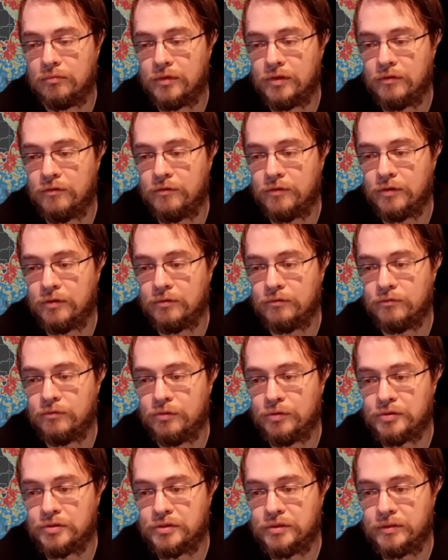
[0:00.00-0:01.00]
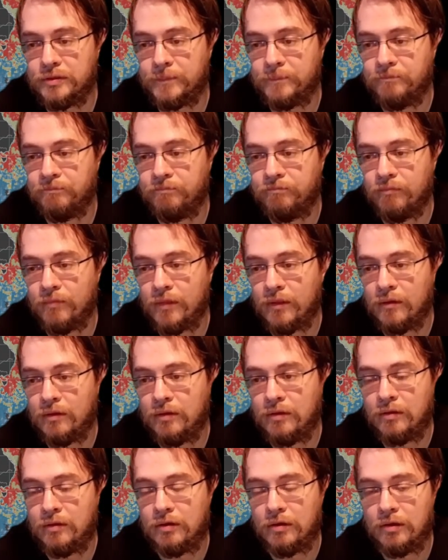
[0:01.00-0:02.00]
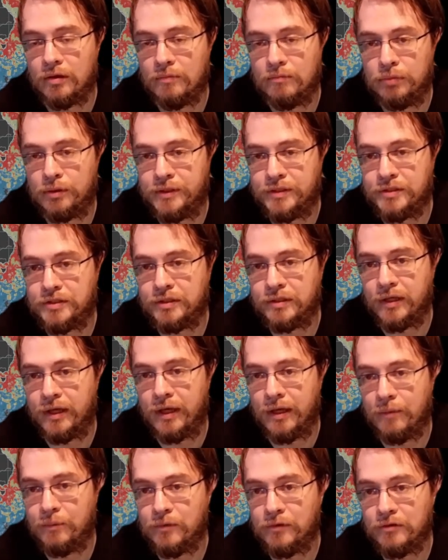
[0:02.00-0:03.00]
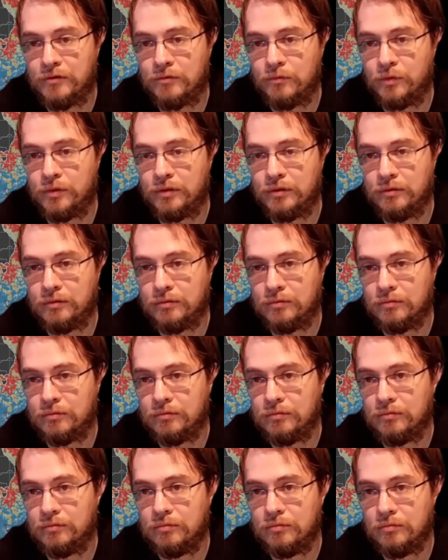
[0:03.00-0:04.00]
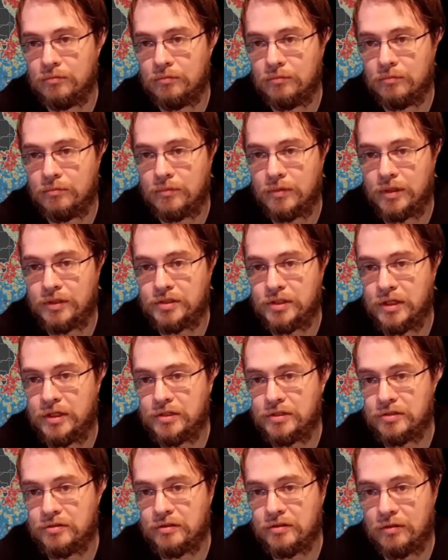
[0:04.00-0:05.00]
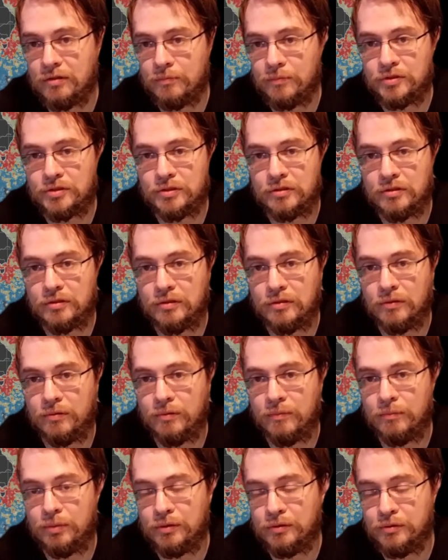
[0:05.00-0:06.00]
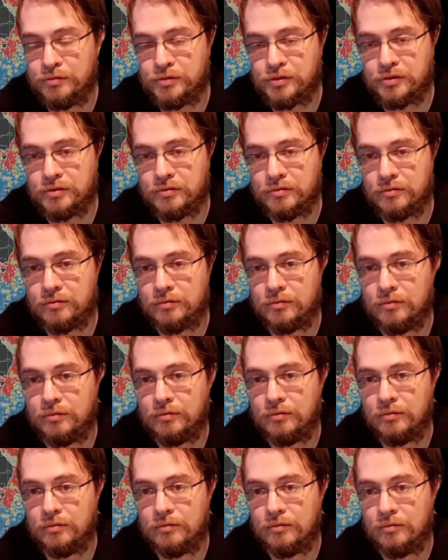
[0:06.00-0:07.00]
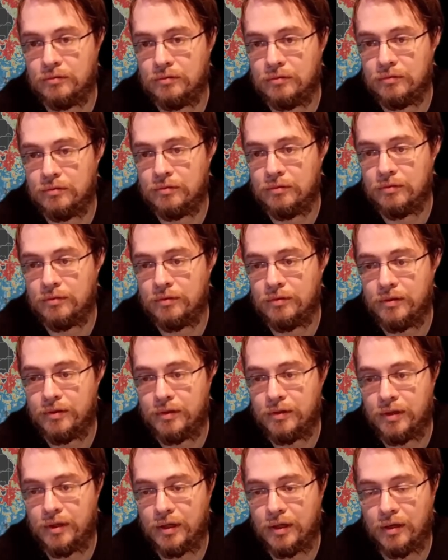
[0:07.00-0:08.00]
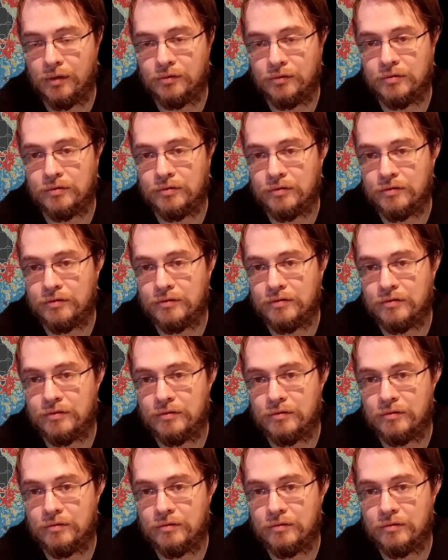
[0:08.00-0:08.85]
Very unfortunate. The bleaching happens when a change in temperature or pollution encounters